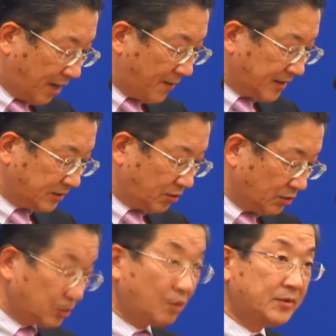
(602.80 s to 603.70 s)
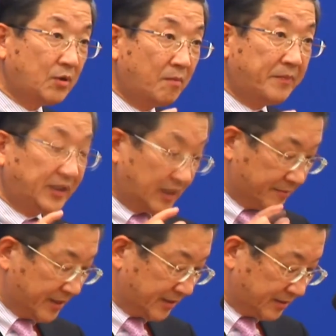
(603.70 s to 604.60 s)
our source of
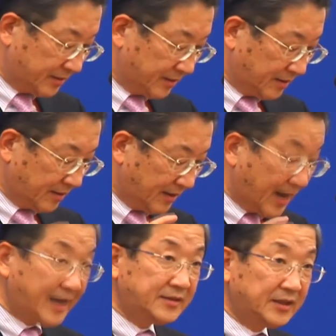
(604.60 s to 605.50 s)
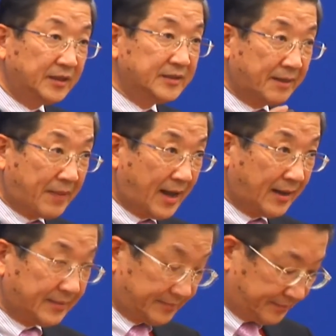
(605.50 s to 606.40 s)
competitiveness lies in Japan.
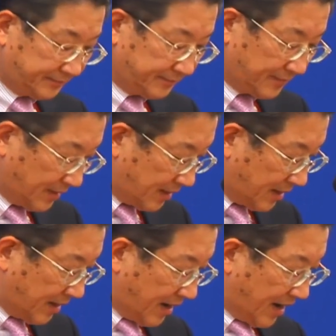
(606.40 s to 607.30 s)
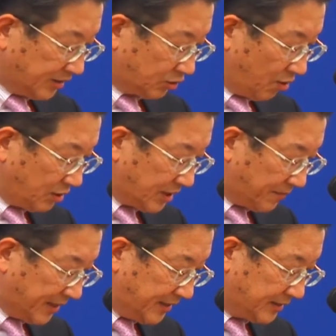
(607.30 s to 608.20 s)
A strong
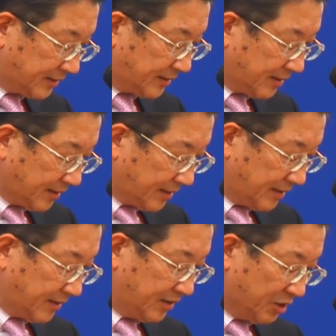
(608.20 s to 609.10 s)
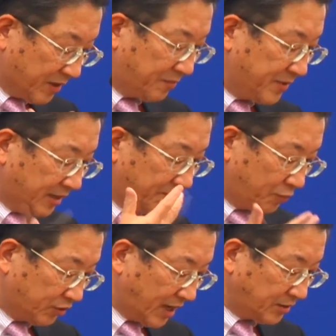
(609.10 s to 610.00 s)
Japanese development
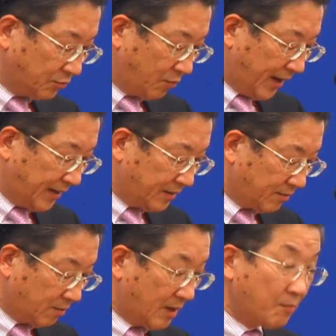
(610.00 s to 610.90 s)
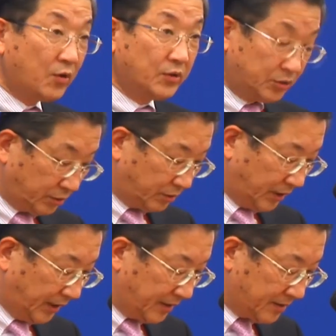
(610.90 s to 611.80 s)
production way or
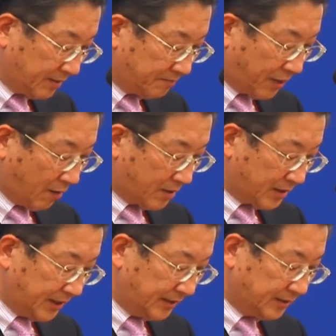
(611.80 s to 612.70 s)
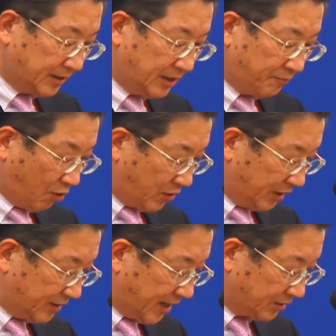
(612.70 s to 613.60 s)
monozukuri power is
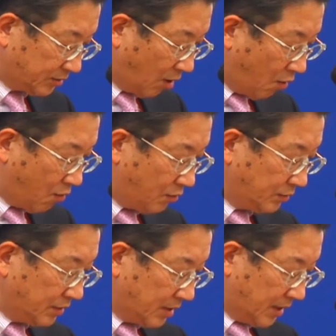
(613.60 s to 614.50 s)
deployed at all